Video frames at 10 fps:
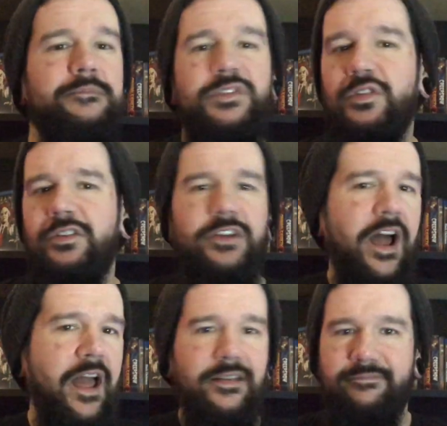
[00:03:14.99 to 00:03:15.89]
So they're
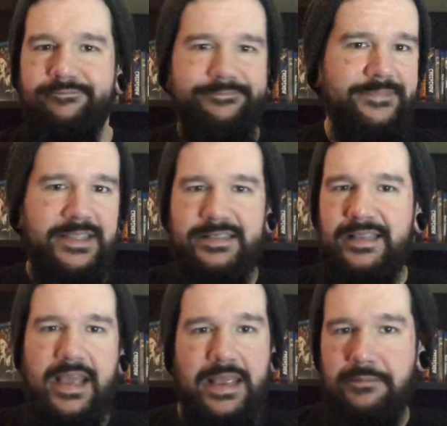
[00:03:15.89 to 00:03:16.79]
not the
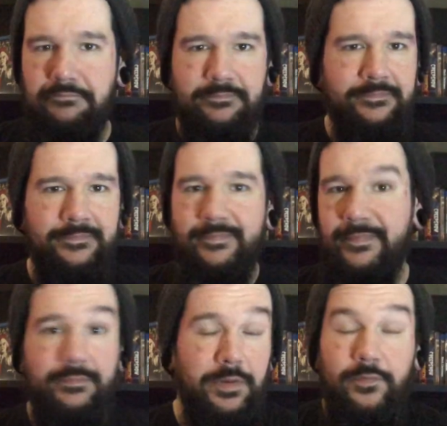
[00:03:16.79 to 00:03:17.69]
same,
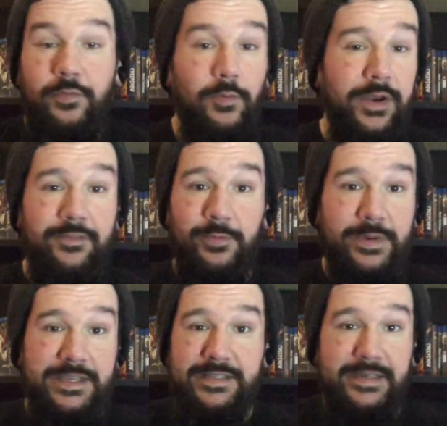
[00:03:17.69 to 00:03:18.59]
but for whatever
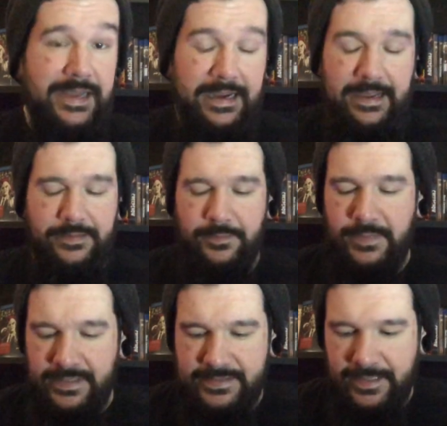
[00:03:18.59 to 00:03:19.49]
reason, I got them
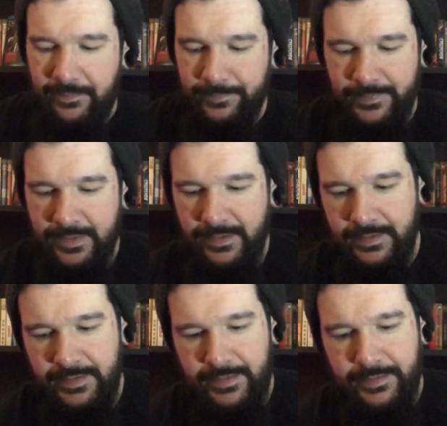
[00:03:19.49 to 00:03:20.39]
mixed up.
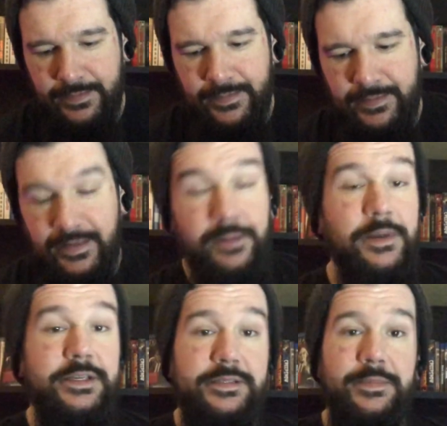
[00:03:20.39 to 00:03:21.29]

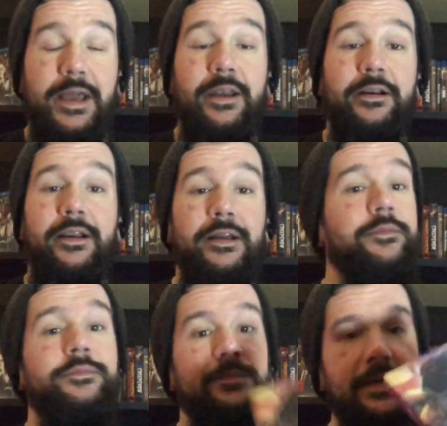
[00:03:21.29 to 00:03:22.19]
Anyway, it doesn't matter. I
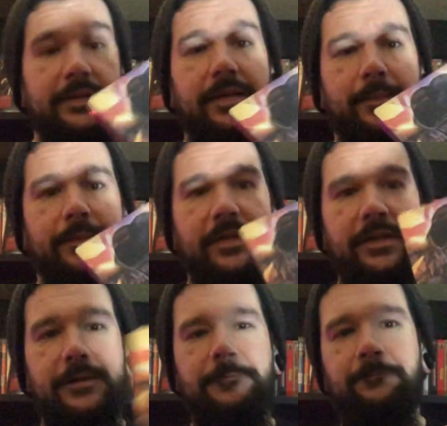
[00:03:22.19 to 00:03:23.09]
picked up
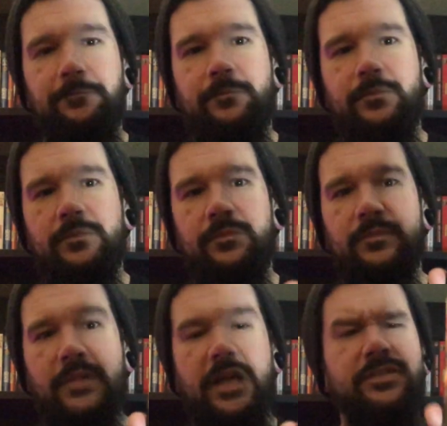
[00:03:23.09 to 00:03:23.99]

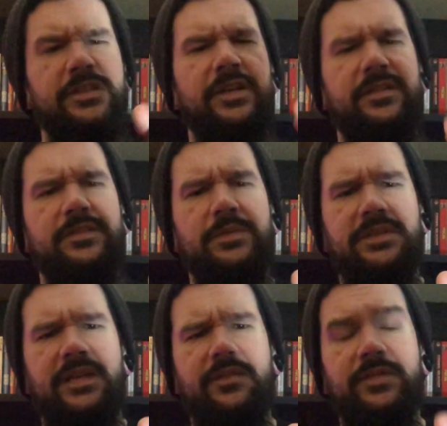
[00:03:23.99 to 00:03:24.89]
actually, no, this was
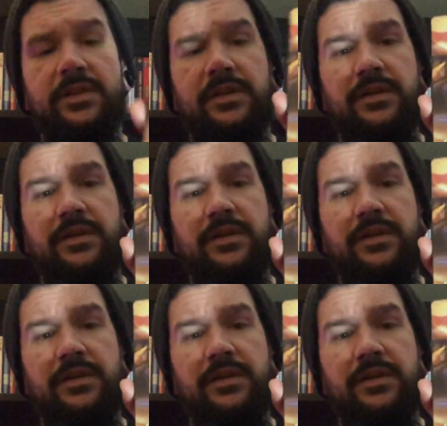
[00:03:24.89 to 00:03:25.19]
a gift.